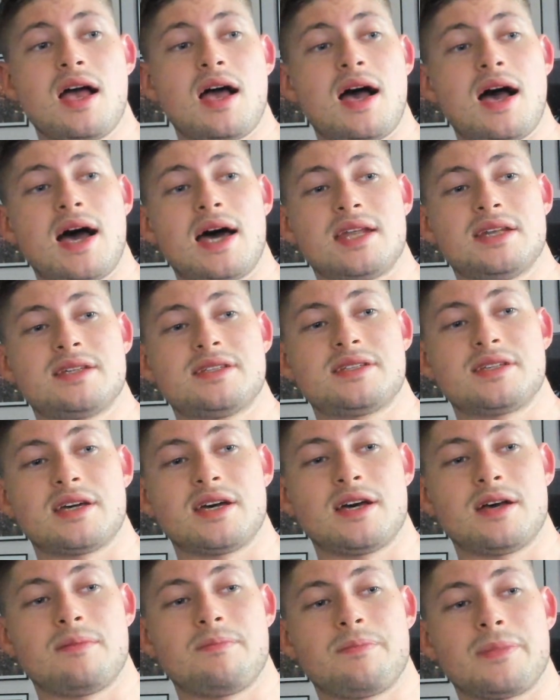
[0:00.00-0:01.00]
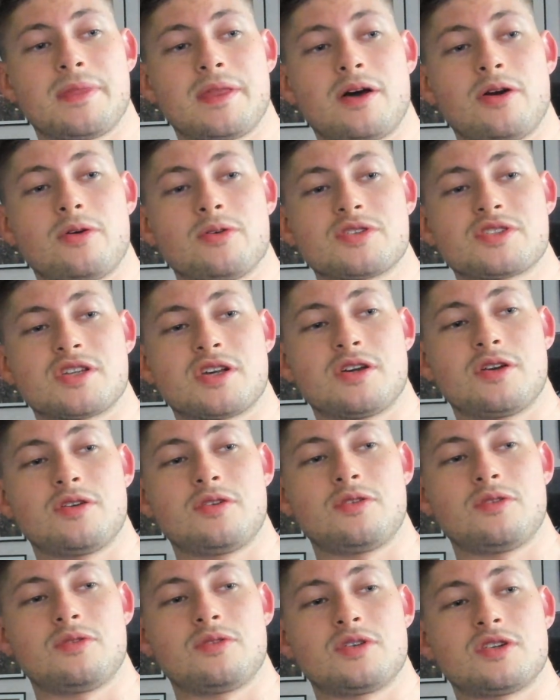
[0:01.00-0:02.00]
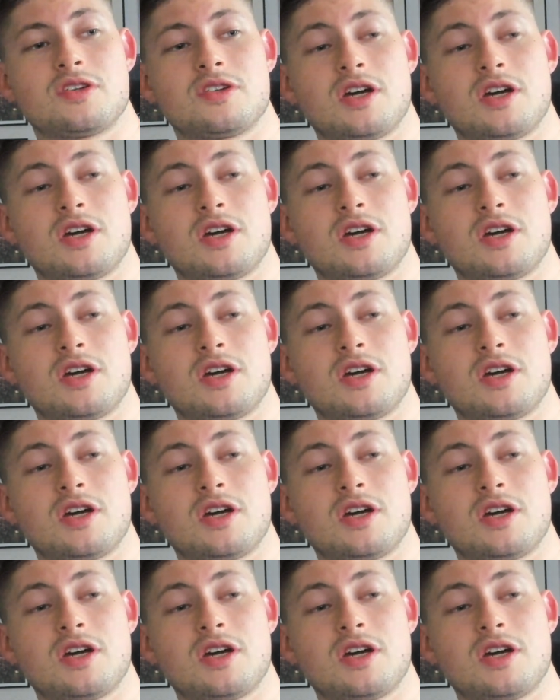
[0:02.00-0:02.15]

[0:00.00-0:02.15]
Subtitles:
And I also,